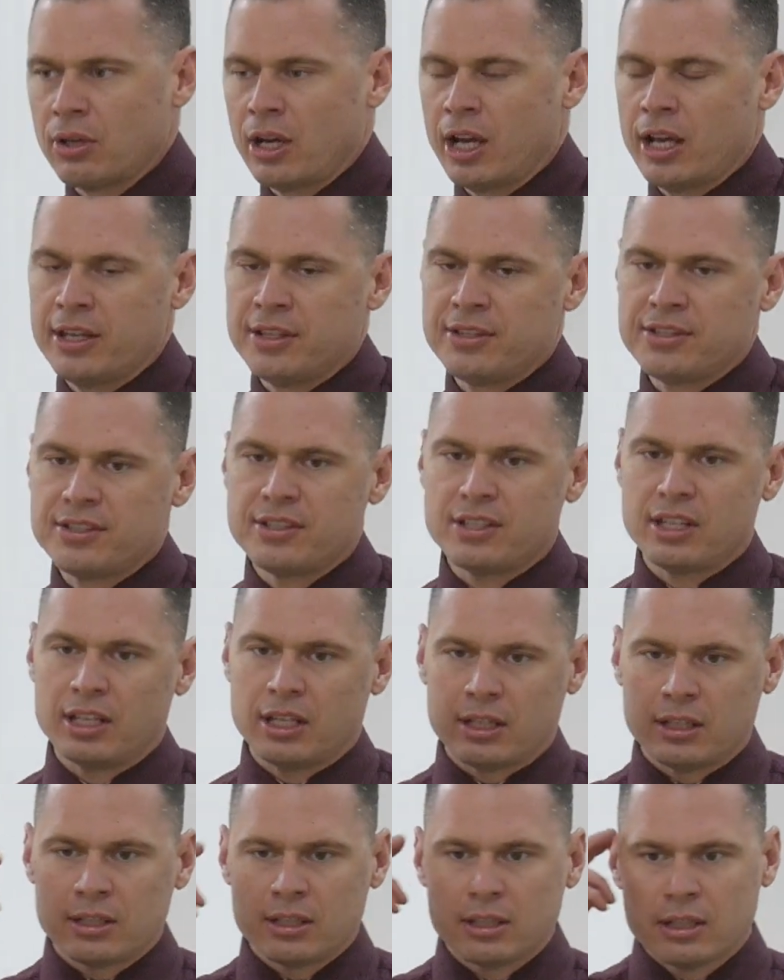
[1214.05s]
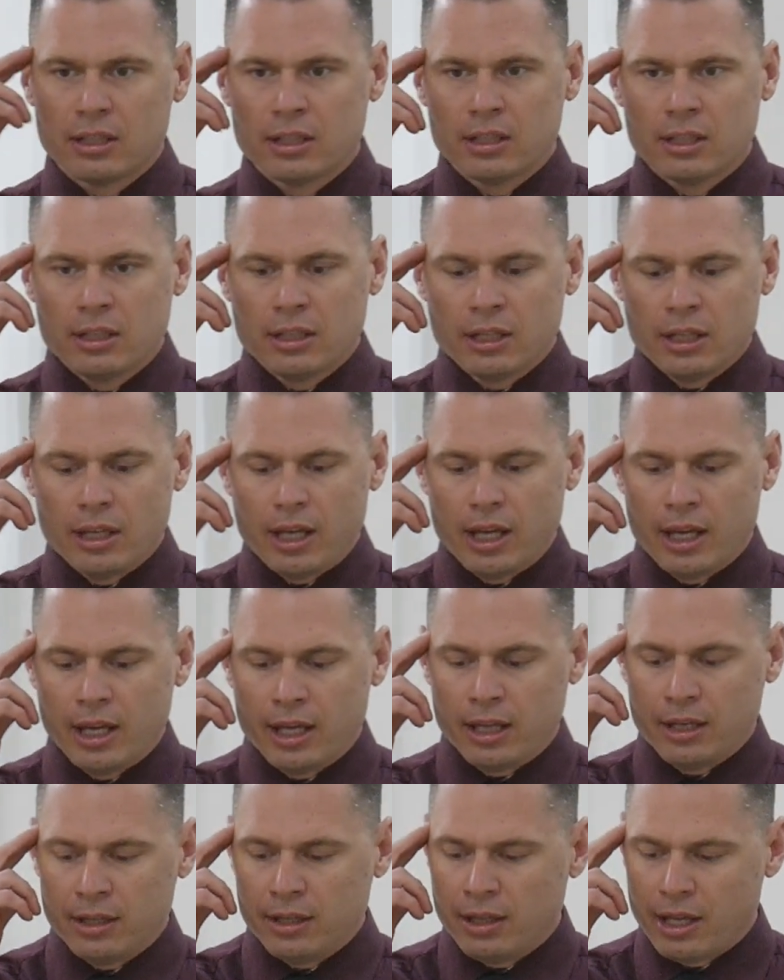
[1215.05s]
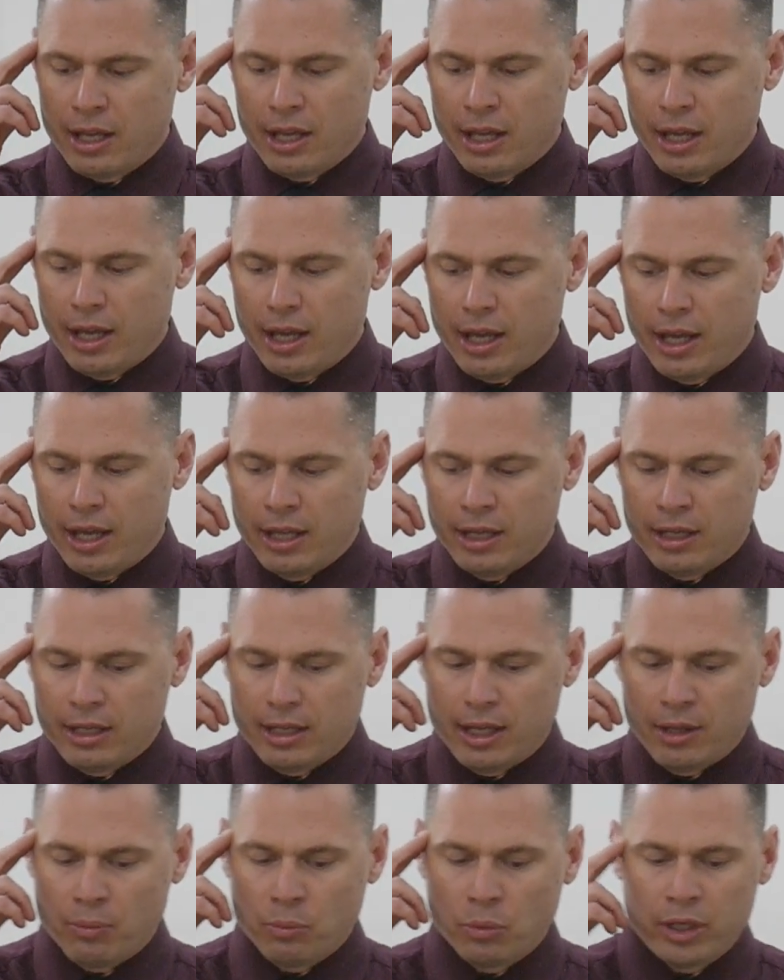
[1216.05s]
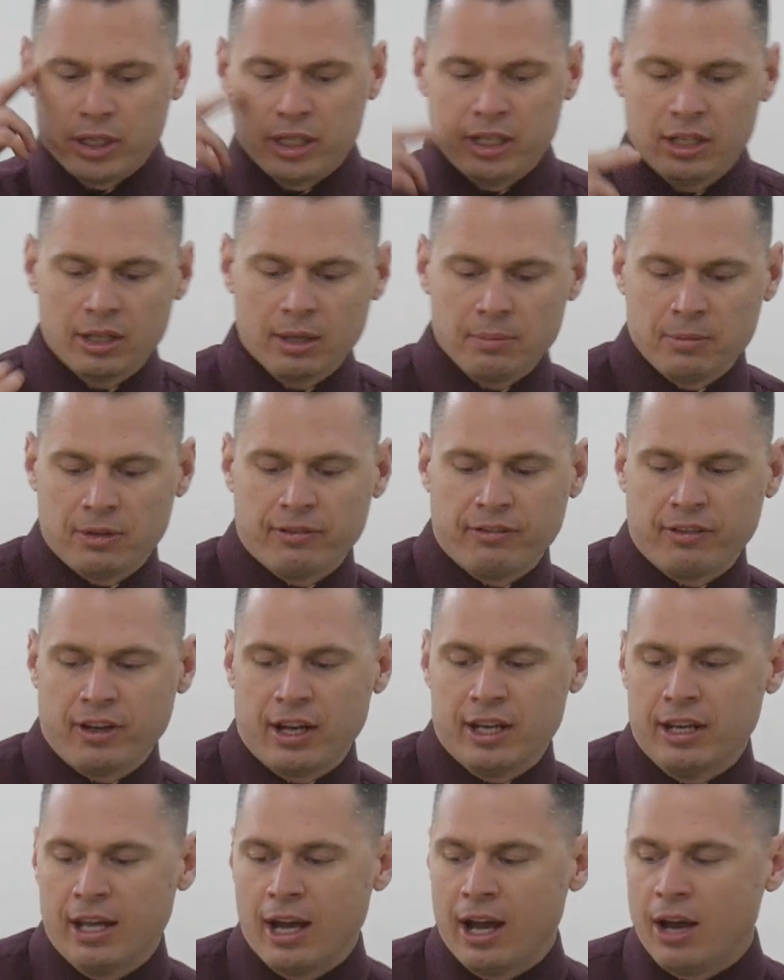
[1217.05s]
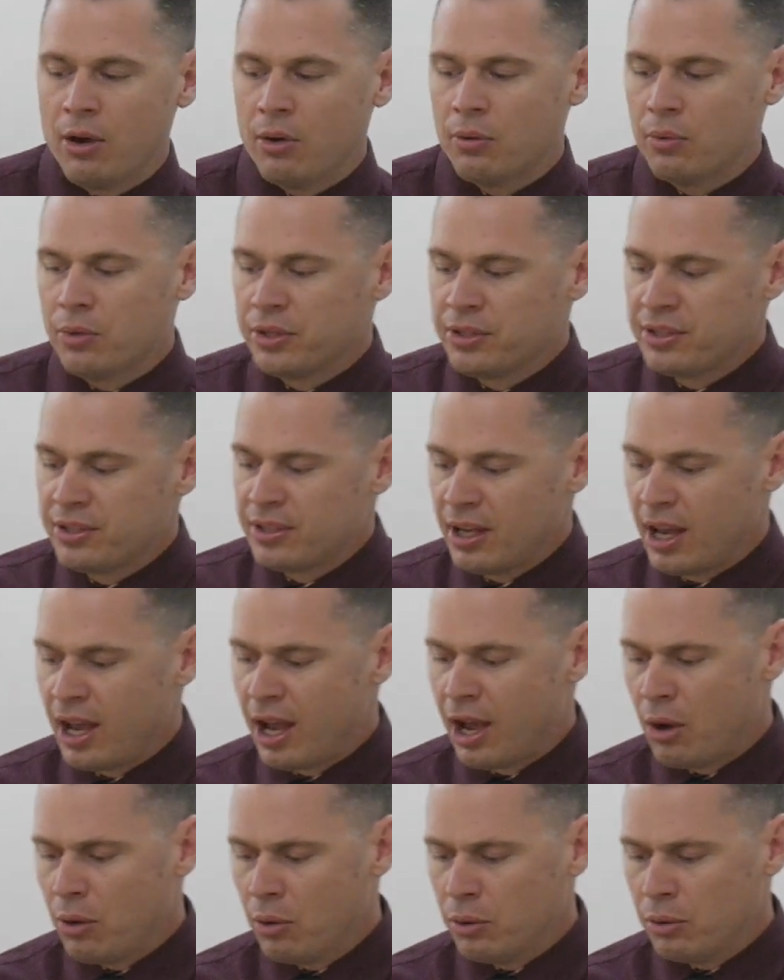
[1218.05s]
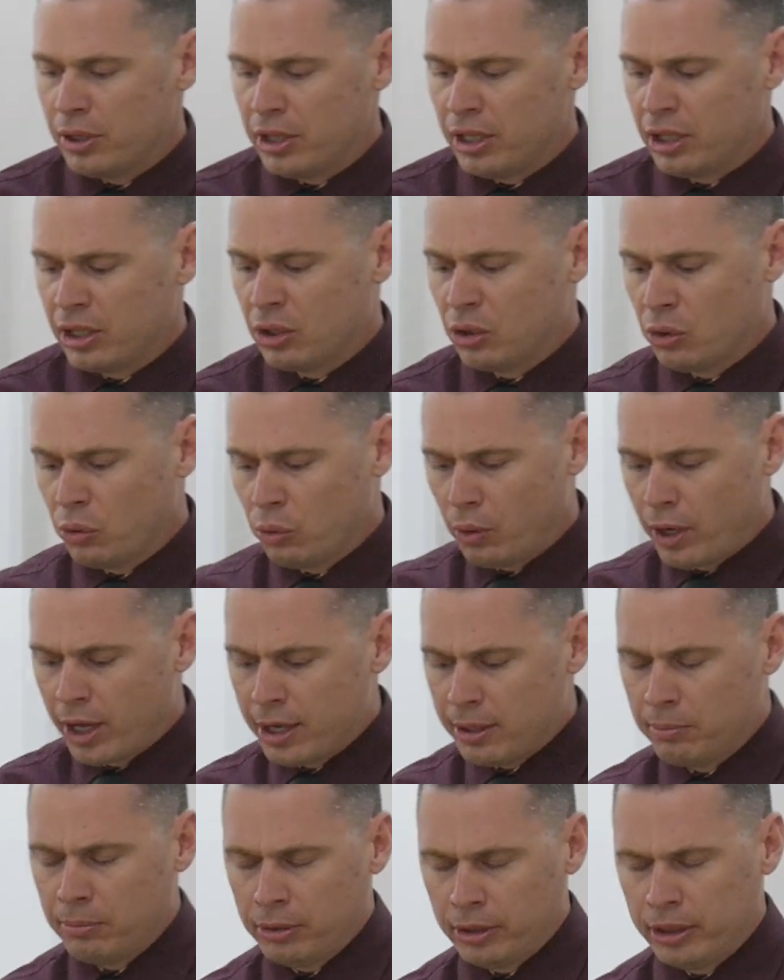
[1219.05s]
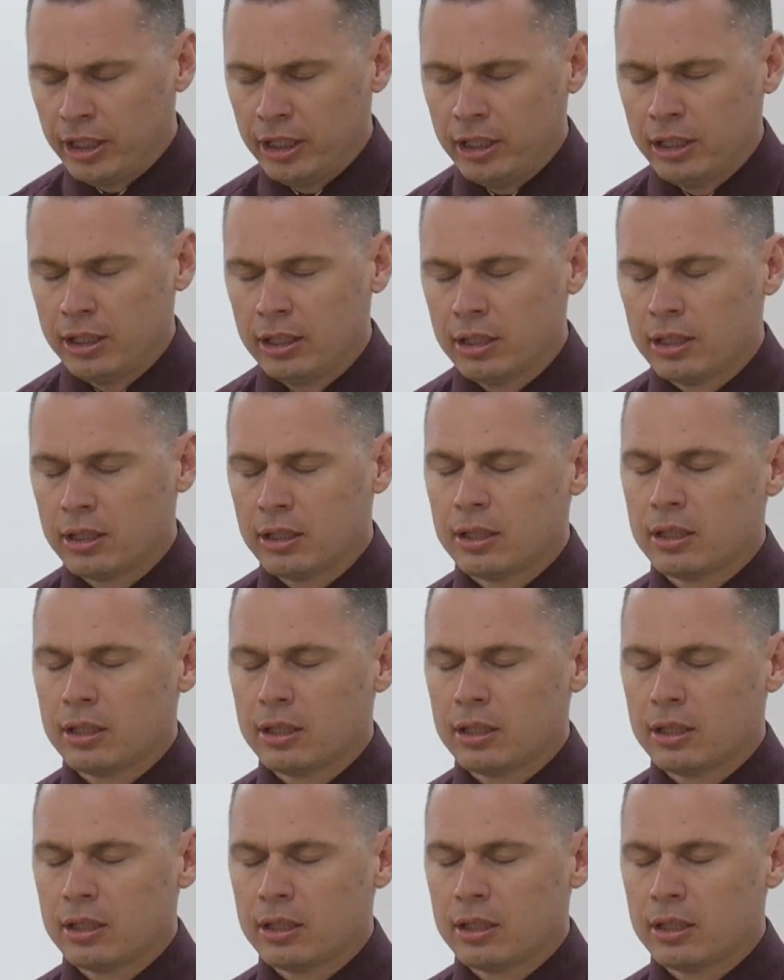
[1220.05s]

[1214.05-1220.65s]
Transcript: Christ, and what he come to find out was how incredibly